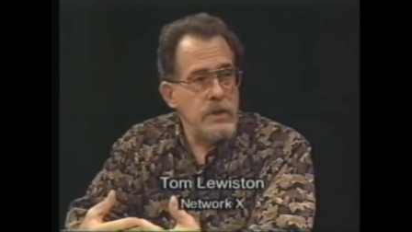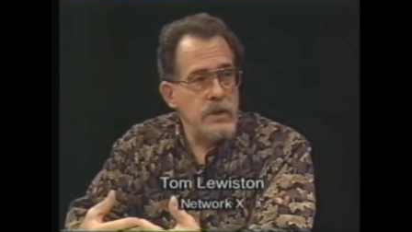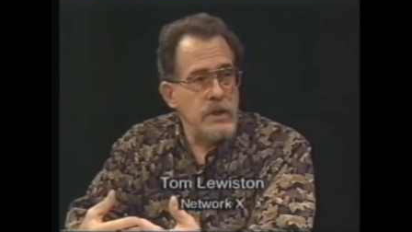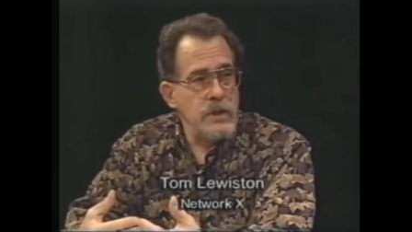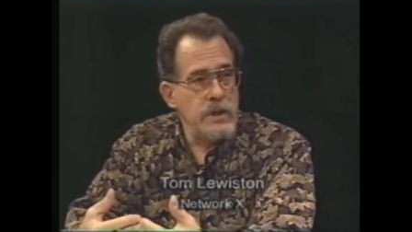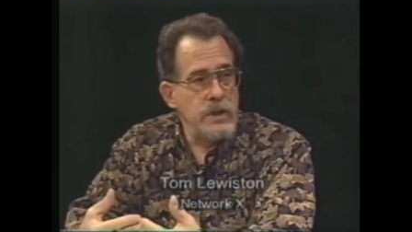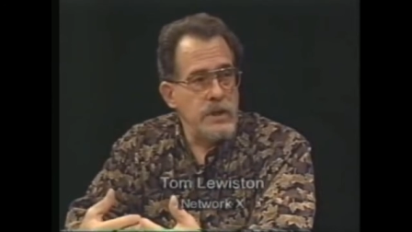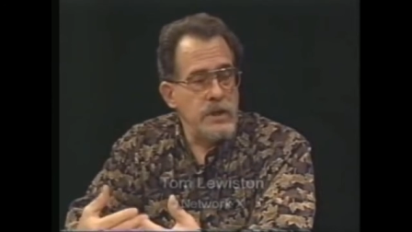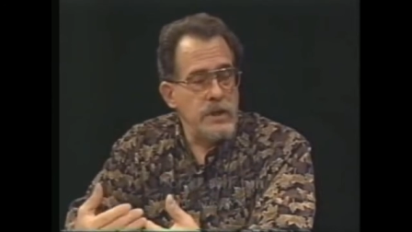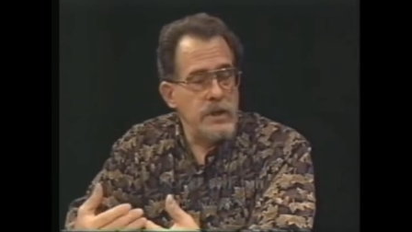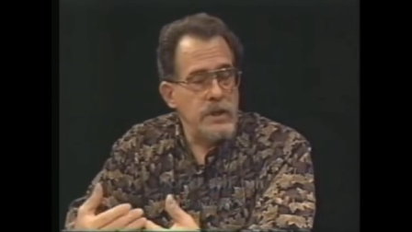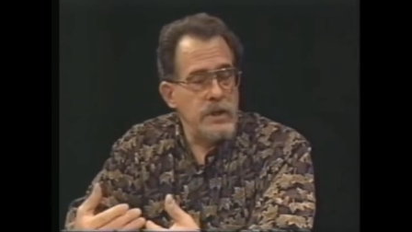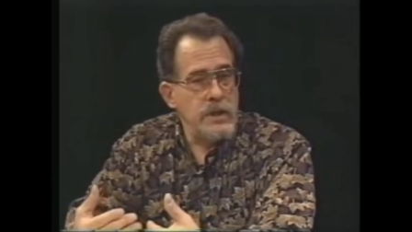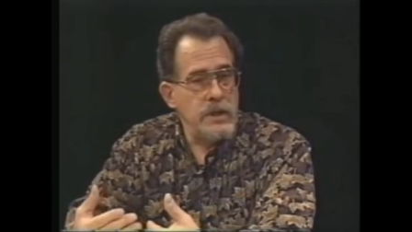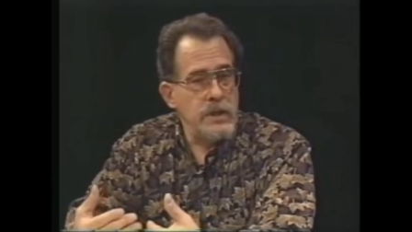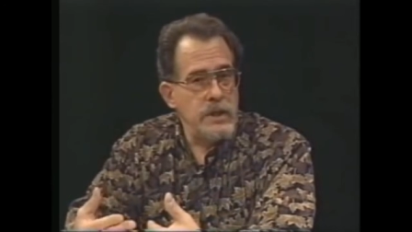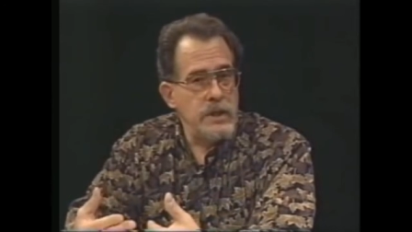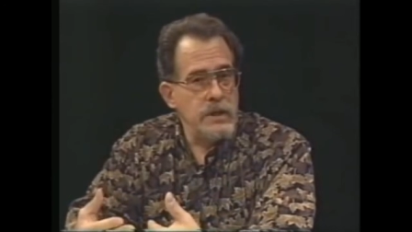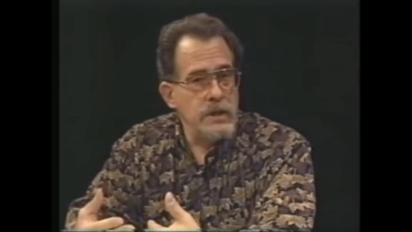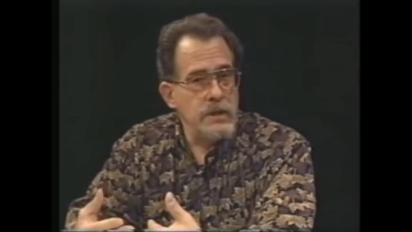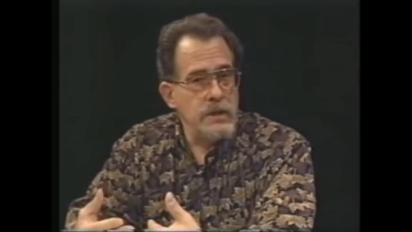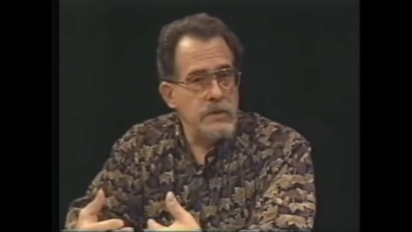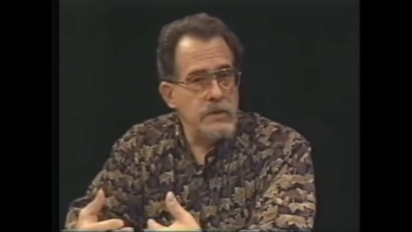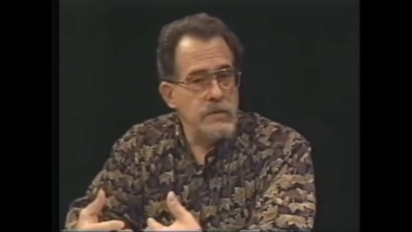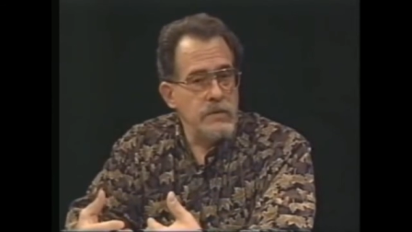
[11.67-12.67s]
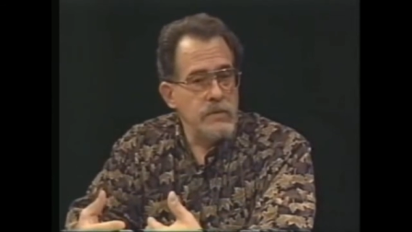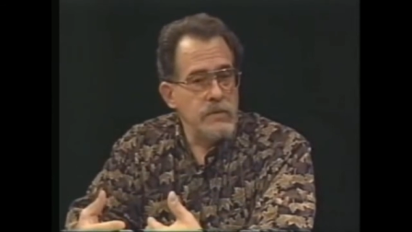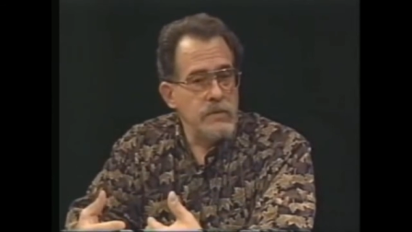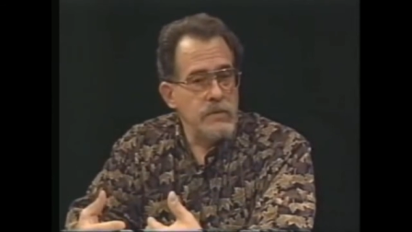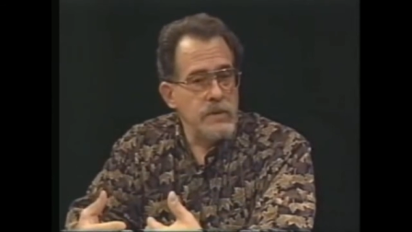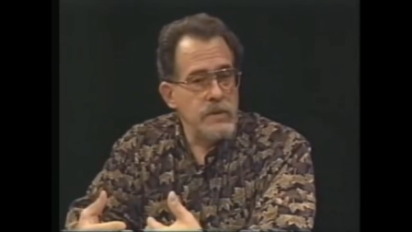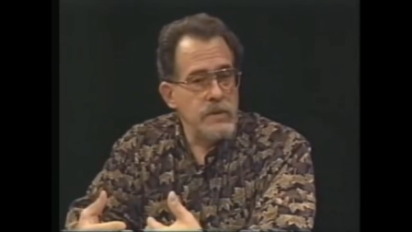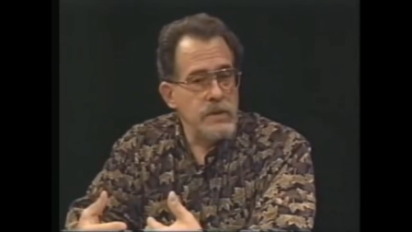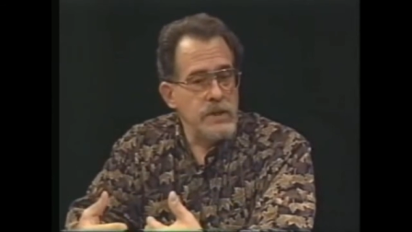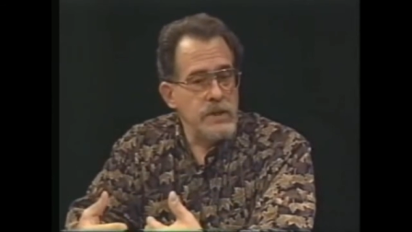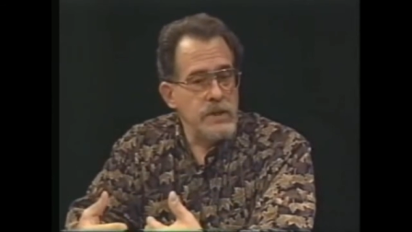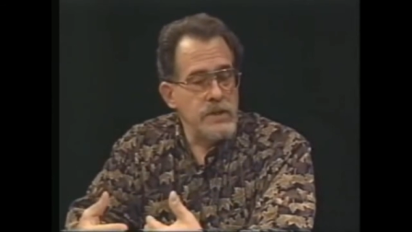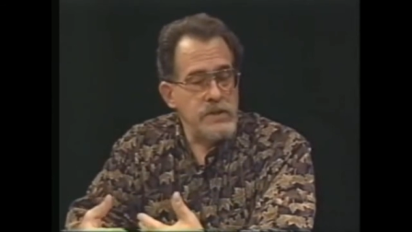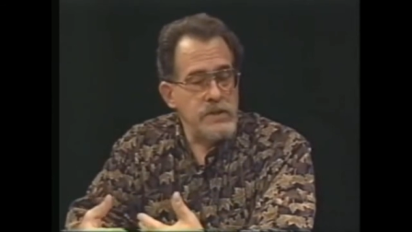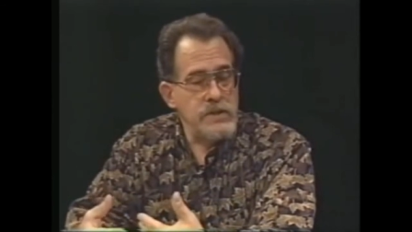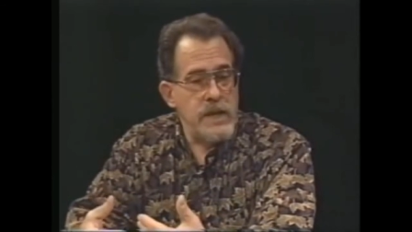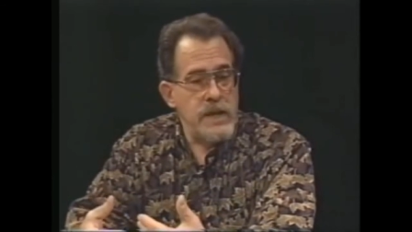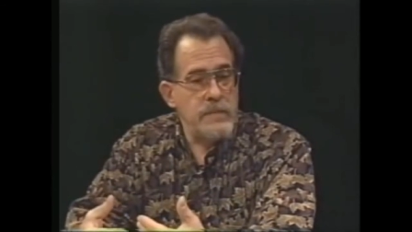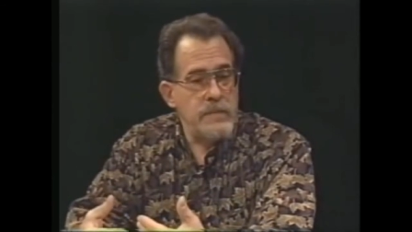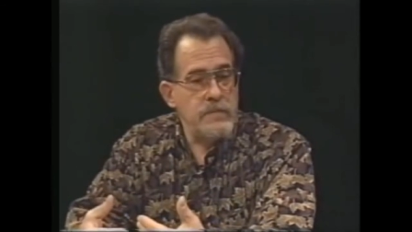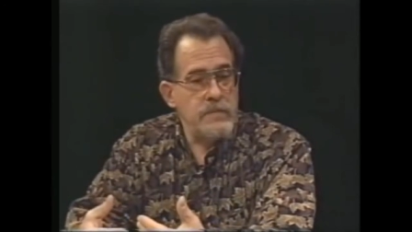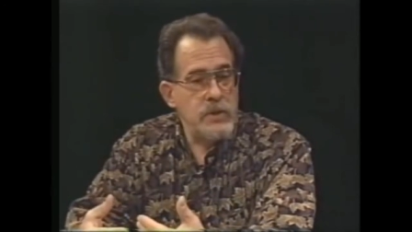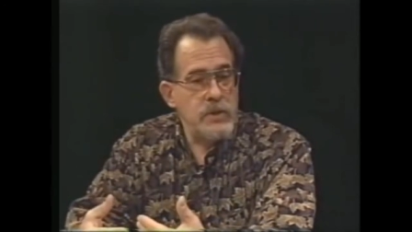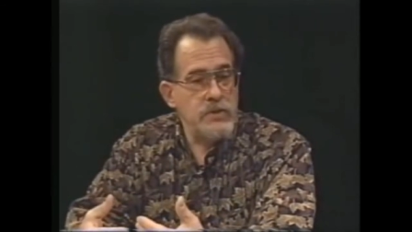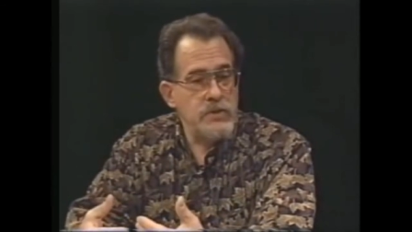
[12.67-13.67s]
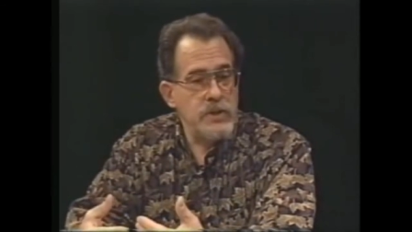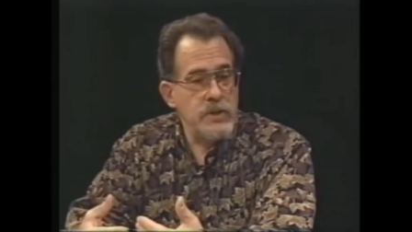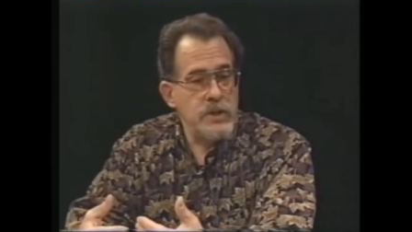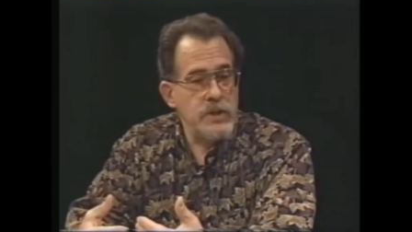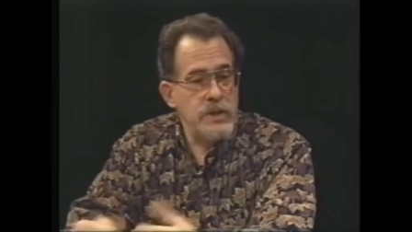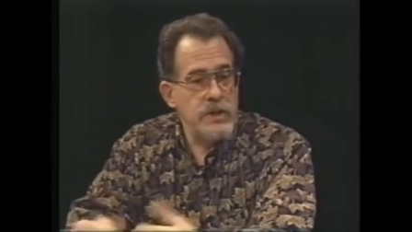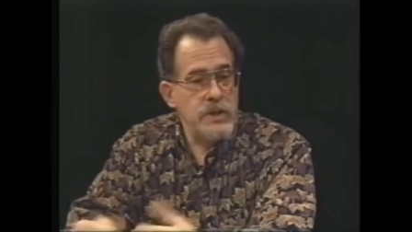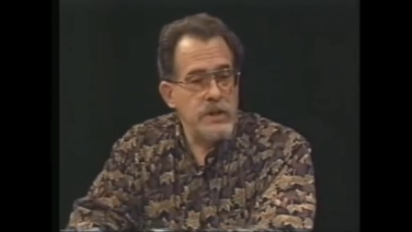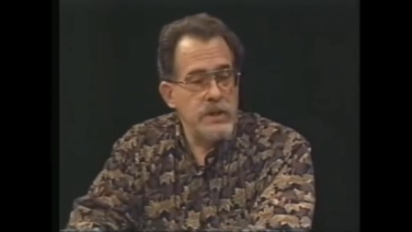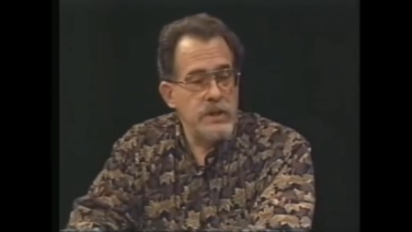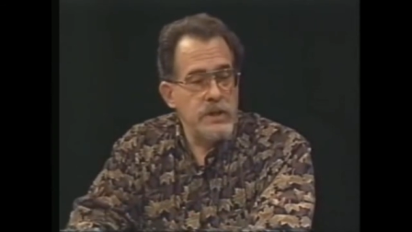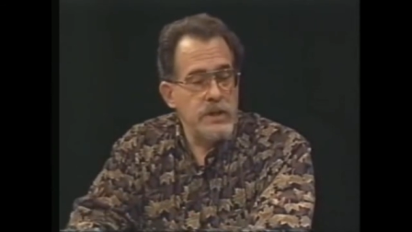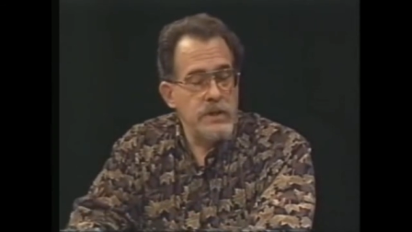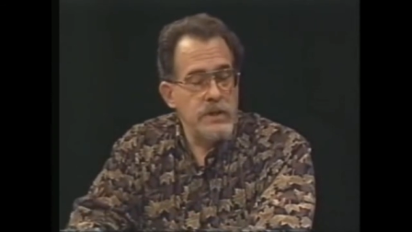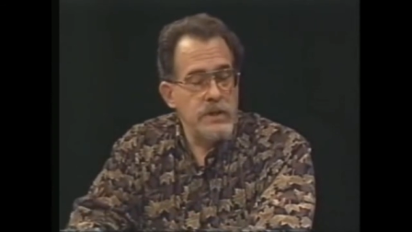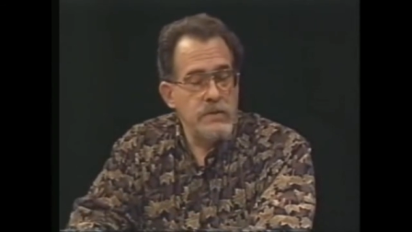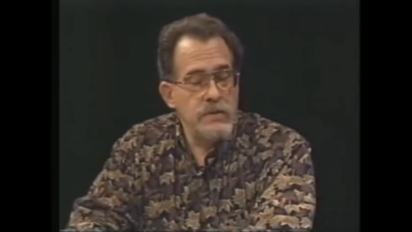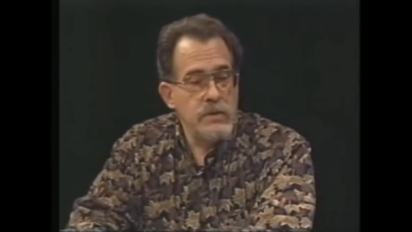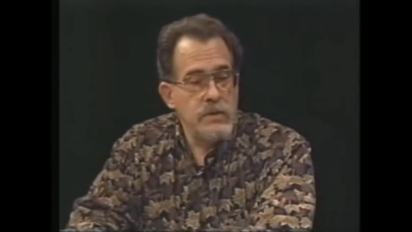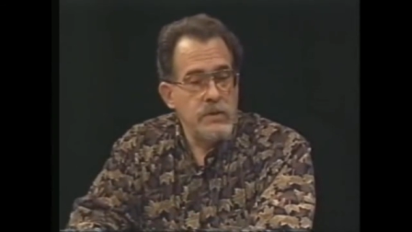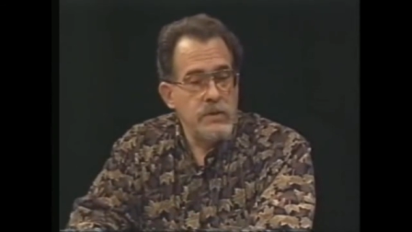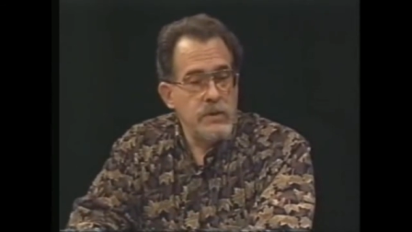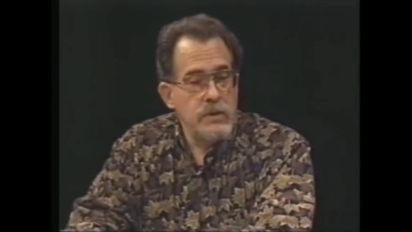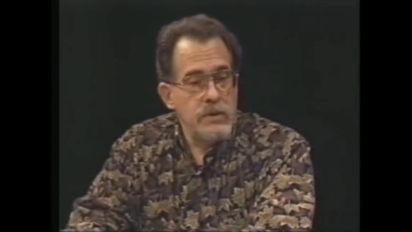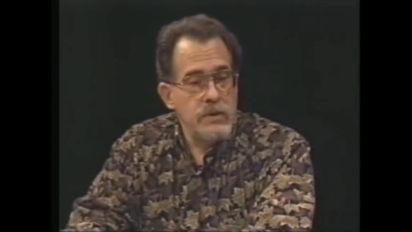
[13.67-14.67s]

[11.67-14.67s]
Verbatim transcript: and establish a